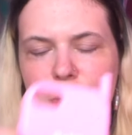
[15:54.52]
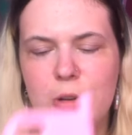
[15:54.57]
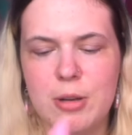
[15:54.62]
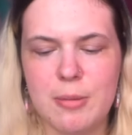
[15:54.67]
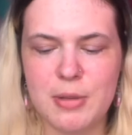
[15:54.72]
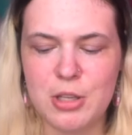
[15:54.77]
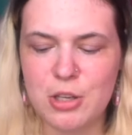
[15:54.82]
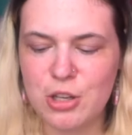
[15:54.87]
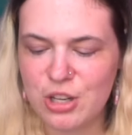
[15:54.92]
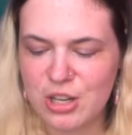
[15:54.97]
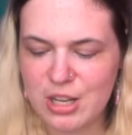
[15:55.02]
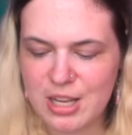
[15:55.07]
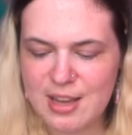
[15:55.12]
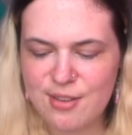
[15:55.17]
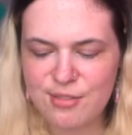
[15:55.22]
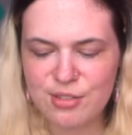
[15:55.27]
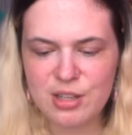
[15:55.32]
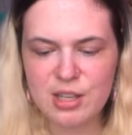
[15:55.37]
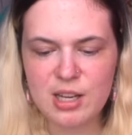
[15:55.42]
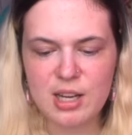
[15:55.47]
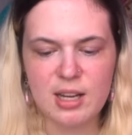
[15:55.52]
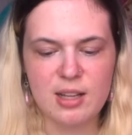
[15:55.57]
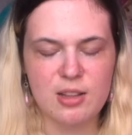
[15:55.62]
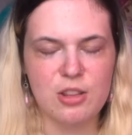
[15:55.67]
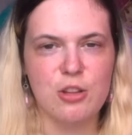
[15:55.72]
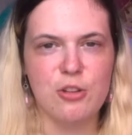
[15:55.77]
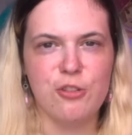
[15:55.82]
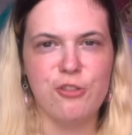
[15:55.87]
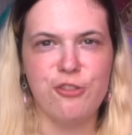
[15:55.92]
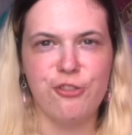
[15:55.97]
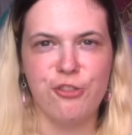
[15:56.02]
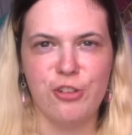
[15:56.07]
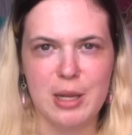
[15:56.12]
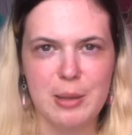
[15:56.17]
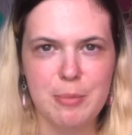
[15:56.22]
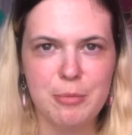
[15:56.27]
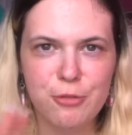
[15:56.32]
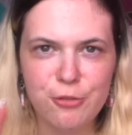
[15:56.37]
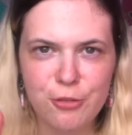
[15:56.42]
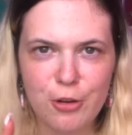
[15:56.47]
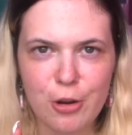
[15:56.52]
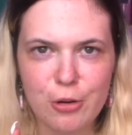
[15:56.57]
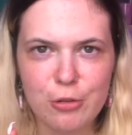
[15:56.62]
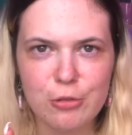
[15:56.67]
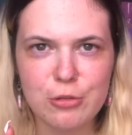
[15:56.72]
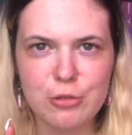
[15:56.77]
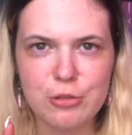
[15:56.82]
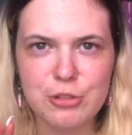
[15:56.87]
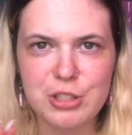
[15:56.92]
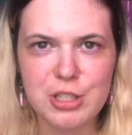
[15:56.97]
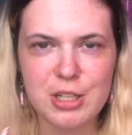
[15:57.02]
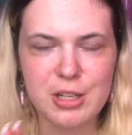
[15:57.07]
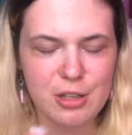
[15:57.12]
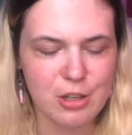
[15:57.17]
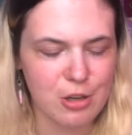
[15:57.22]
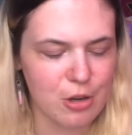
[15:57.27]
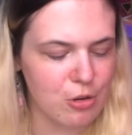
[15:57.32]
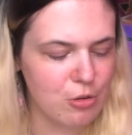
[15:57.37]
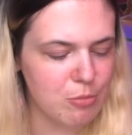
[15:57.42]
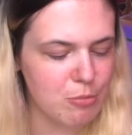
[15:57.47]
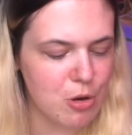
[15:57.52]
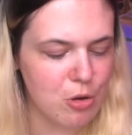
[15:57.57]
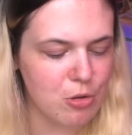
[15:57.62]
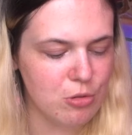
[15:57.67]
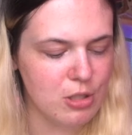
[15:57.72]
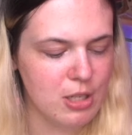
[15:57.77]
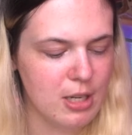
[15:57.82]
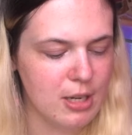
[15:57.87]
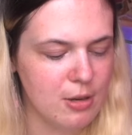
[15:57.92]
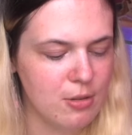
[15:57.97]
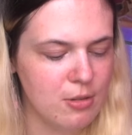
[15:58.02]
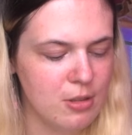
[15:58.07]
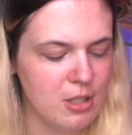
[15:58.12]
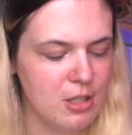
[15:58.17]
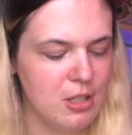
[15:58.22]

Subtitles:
I mean, you can even get the flip phone silicone mold now.